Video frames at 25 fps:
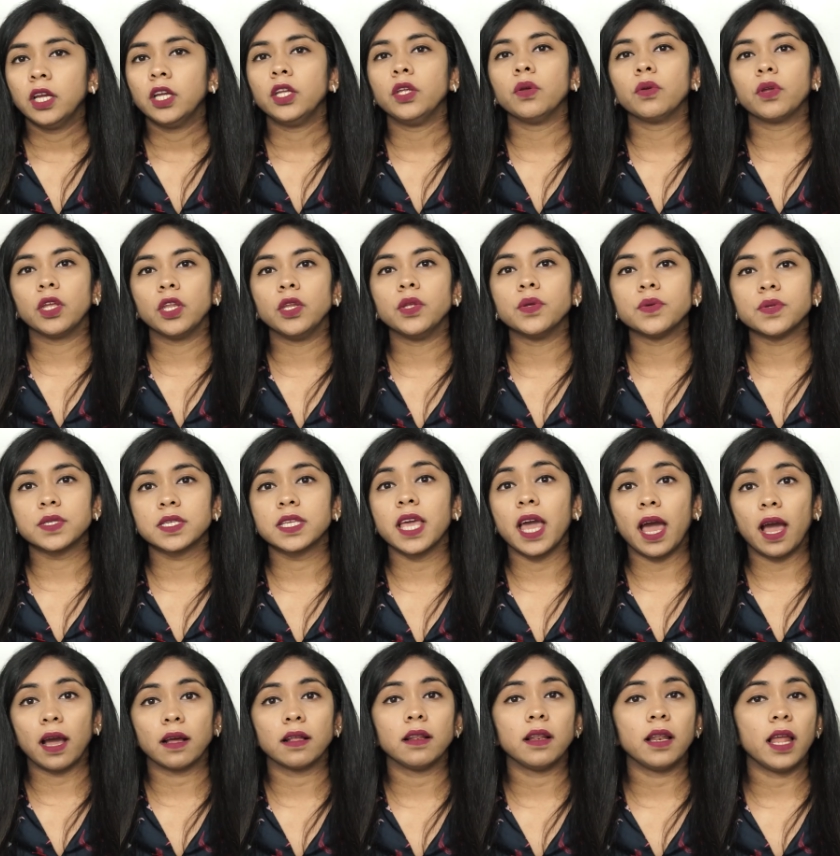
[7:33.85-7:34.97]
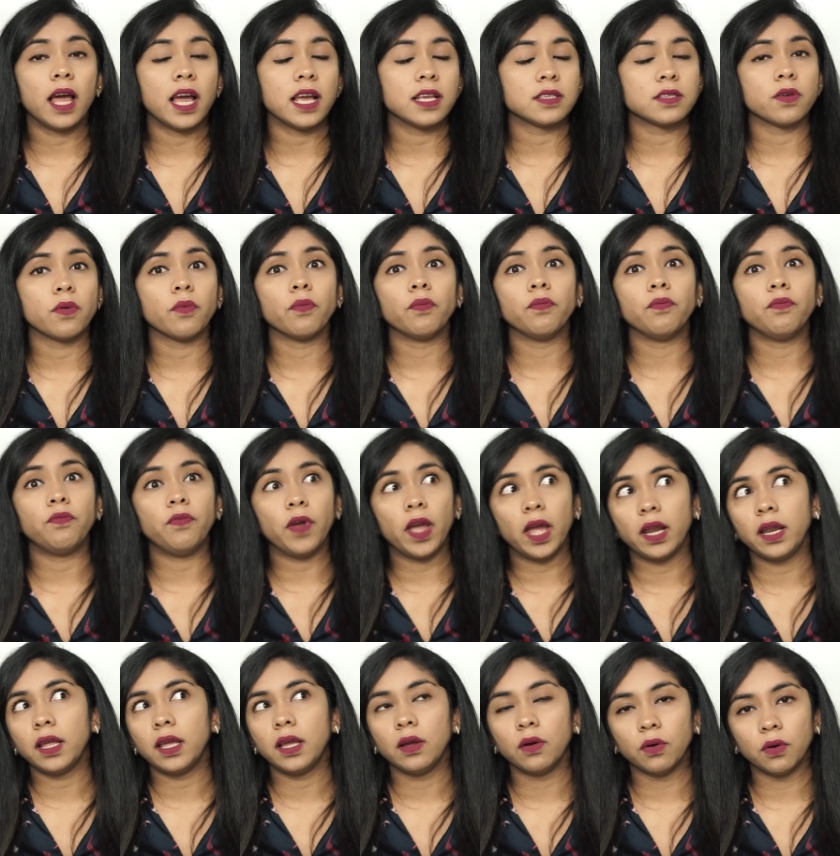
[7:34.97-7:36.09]
You can use Kaggle as a
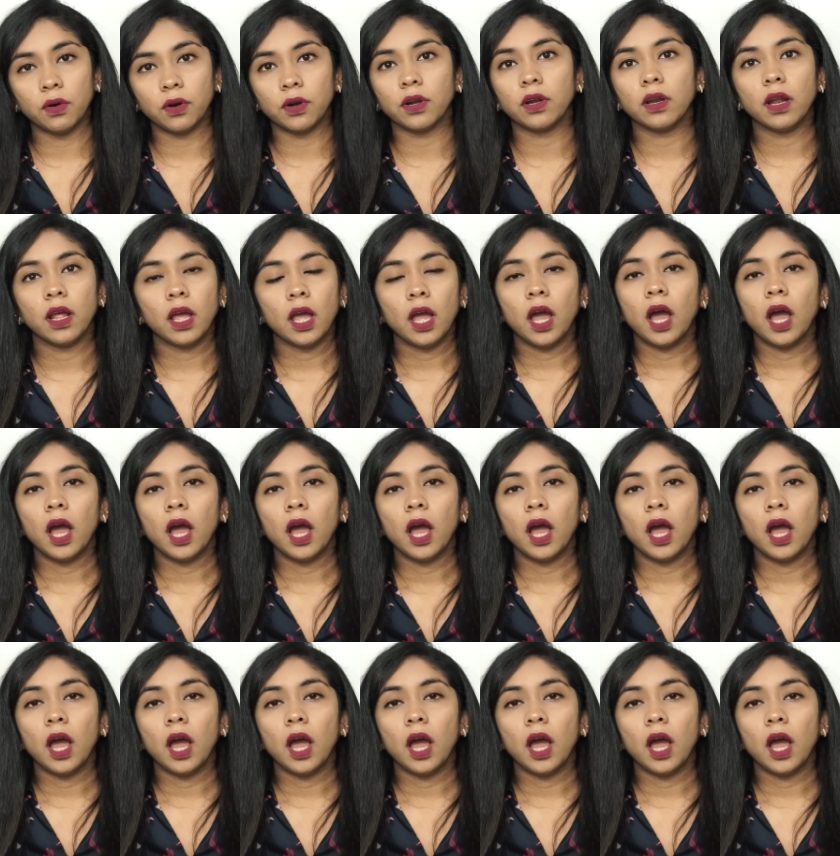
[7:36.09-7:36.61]
very good